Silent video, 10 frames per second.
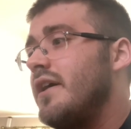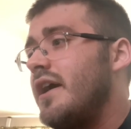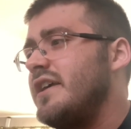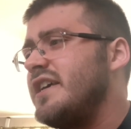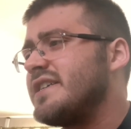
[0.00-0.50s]

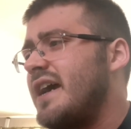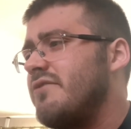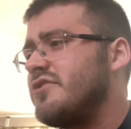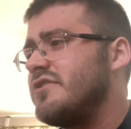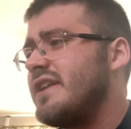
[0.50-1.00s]
And his
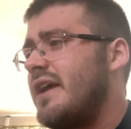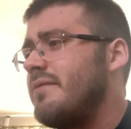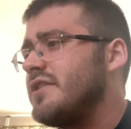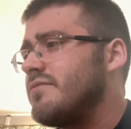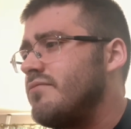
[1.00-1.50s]
character's name
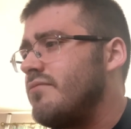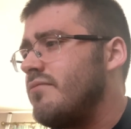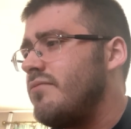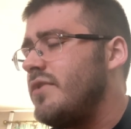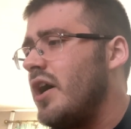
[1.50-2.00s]
is
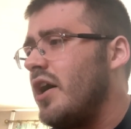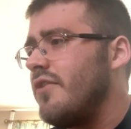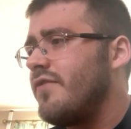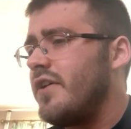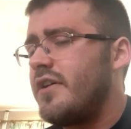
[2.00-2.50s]

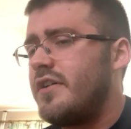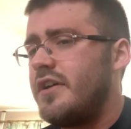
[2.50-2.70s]
Nov,